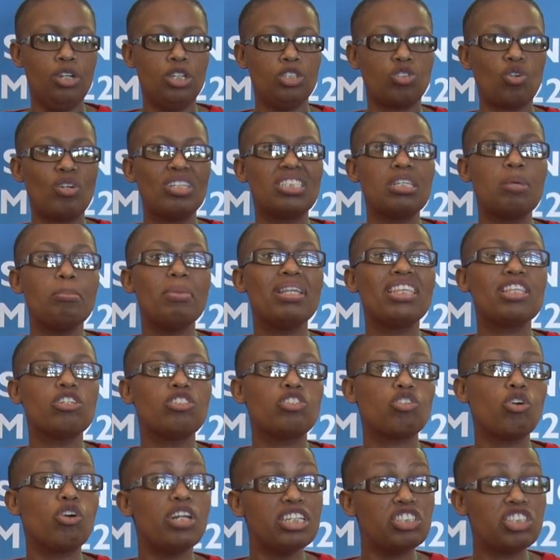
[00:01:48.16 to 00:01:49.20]
So it's a
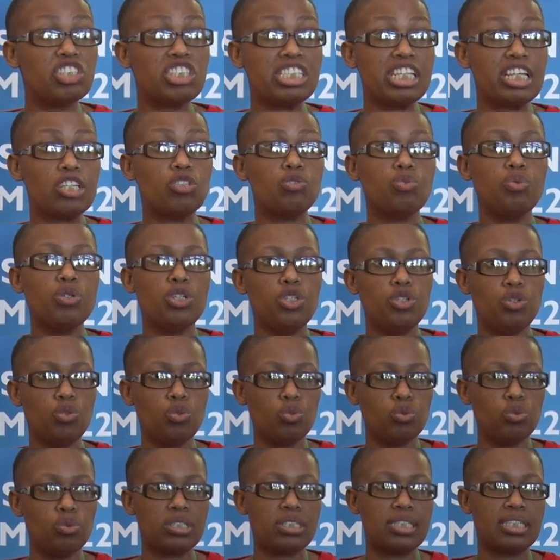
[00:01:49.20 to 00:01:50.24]
methodology that we
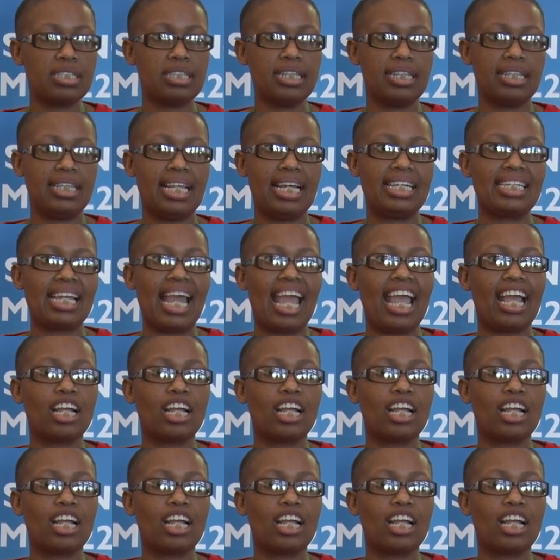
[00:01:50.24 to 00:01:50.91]
use that